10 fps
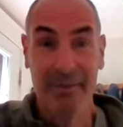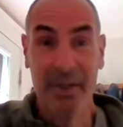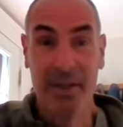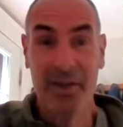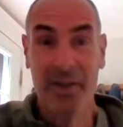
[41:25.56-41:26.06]

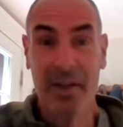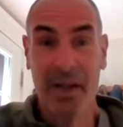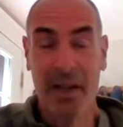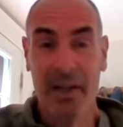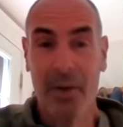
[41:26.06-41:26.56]
Because,
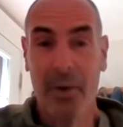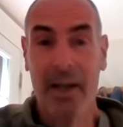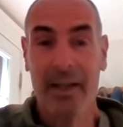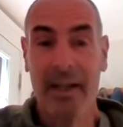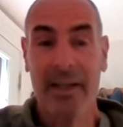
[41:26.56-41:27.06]

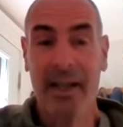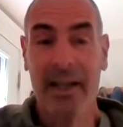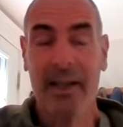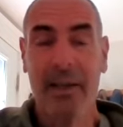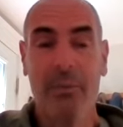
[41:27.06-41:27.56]
it's
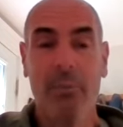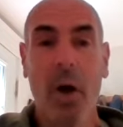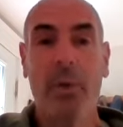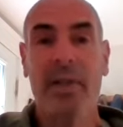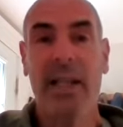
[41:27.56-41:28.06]
like,
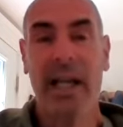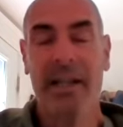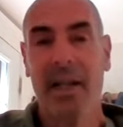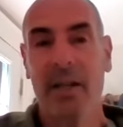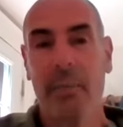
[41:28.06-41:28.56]
mostly I
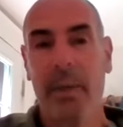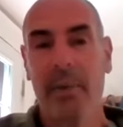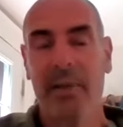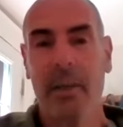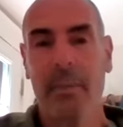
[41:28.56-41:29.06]
say to people,